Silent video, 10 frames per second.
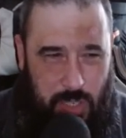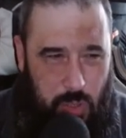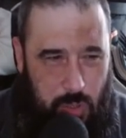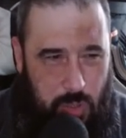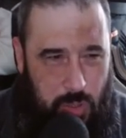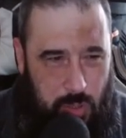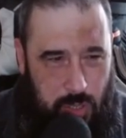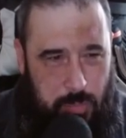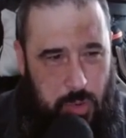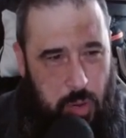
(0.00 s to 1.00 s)
Oh,
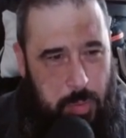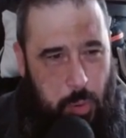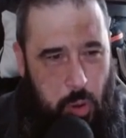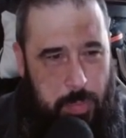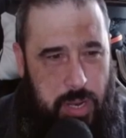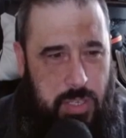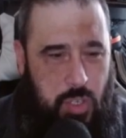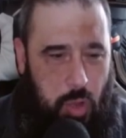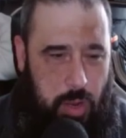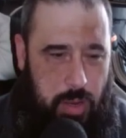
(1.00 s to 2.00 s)
I'm going to be putting them in the
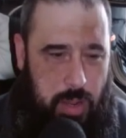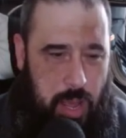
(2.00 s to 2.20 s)
solid,